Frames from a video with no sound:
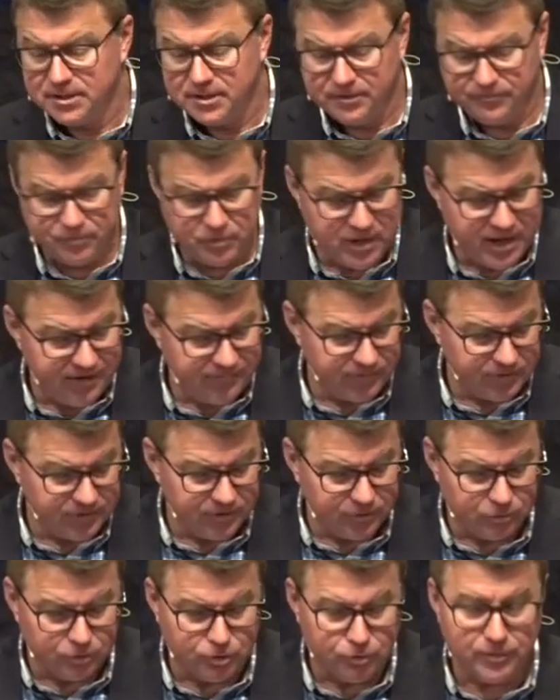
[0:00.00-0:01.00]
If you have a
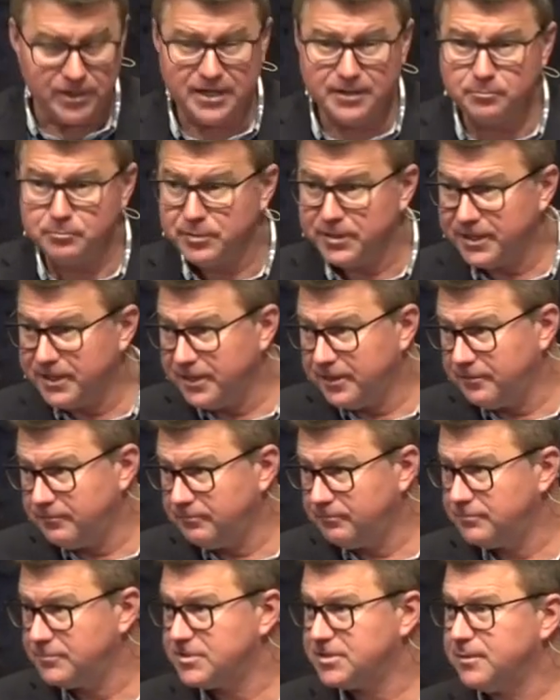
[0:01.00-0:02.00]
little green
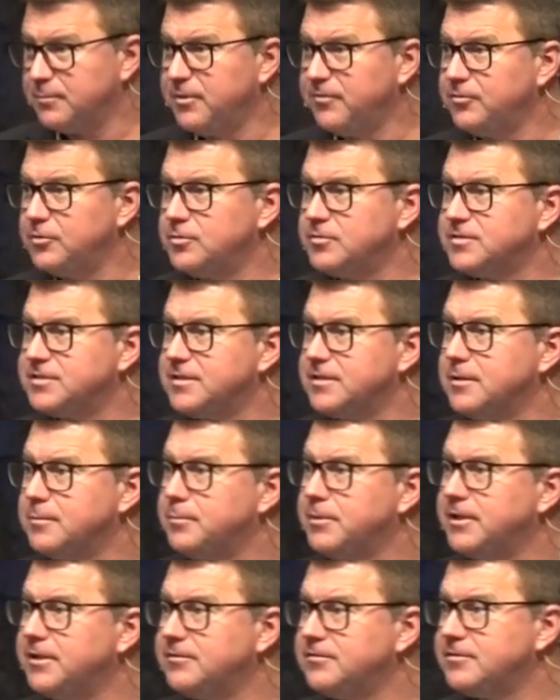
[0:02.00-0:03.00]
pen, some of you see the
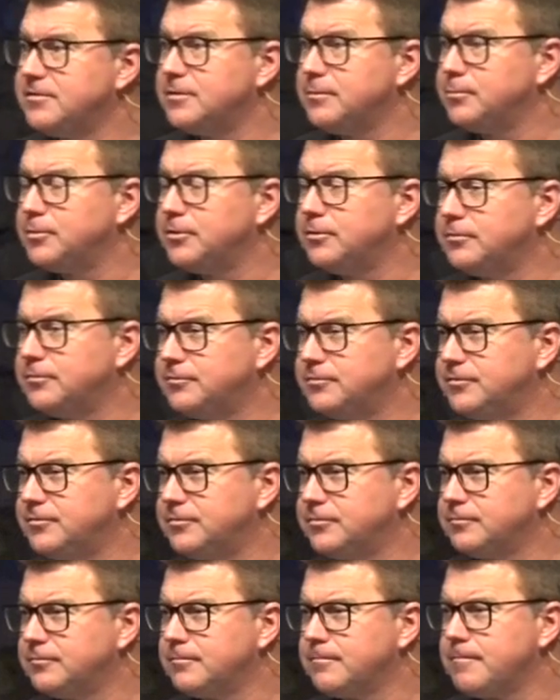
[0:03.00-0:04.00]
pens in the
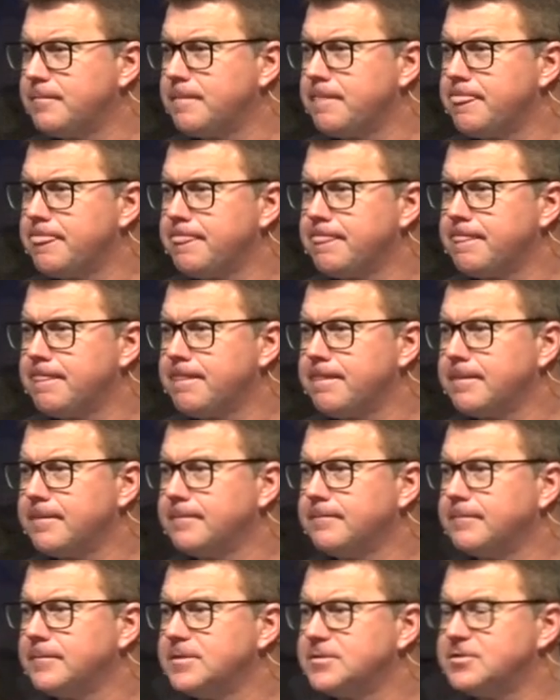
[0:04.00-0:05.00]
pews.
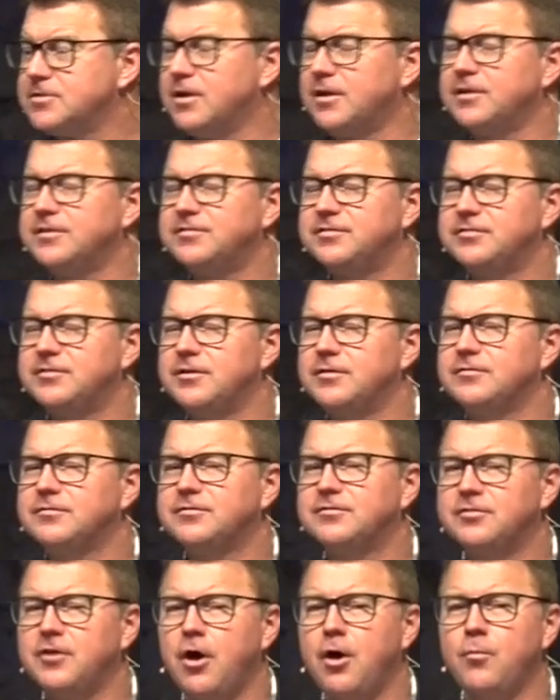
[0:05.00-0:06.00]
Saw
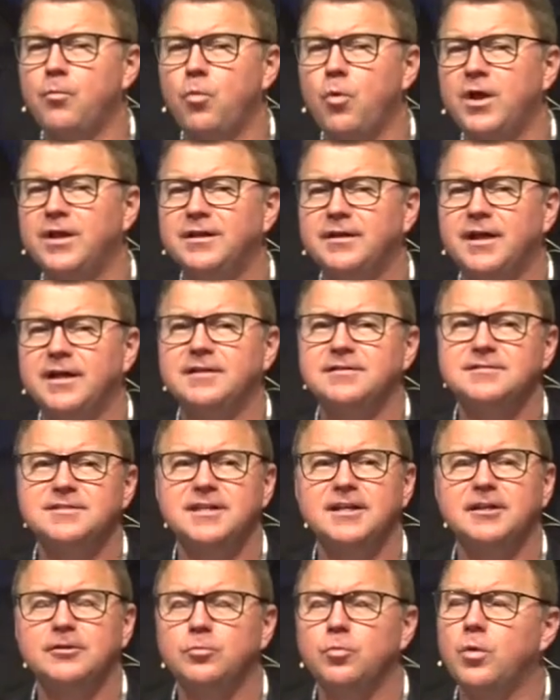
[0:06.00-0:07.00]
Psalm
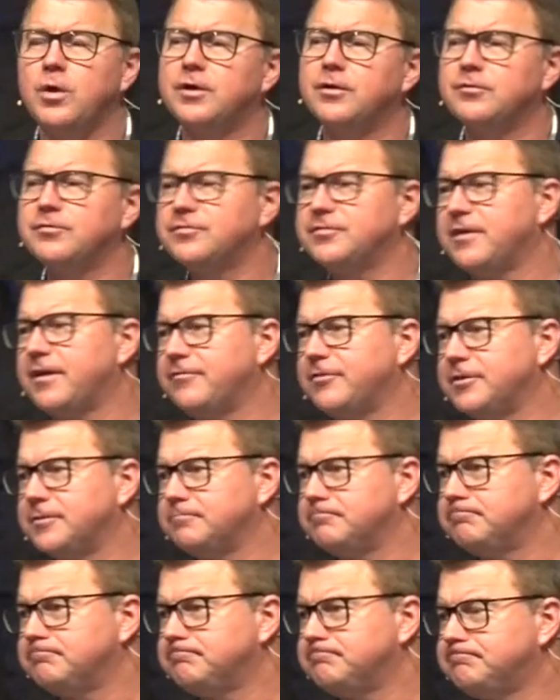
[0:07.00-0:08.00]
119, 107.